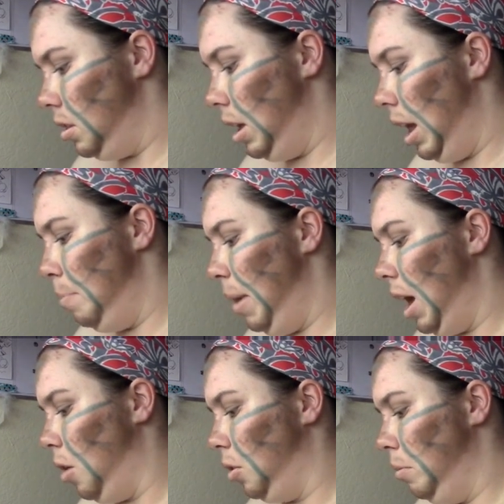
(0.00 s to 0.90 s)
a
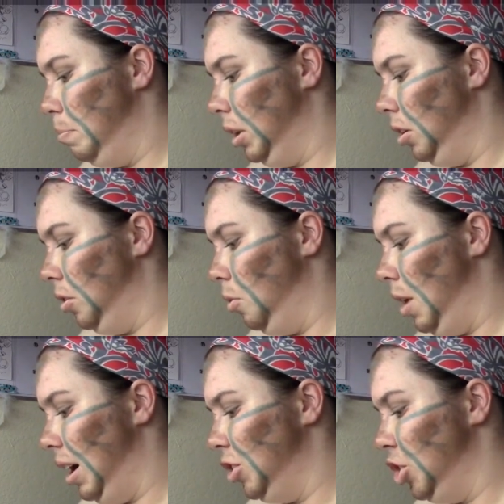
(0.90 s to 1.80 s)
powder blue
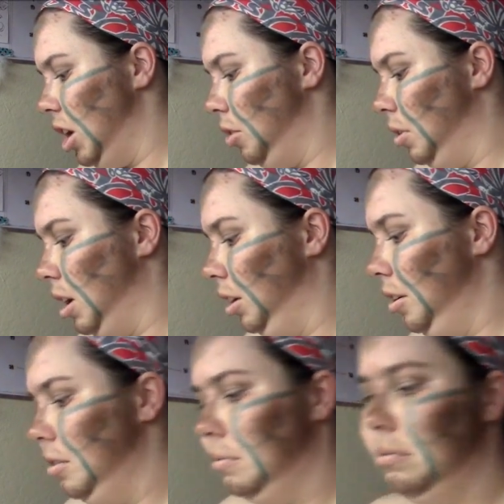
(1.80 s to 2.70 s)
eyeshadow color,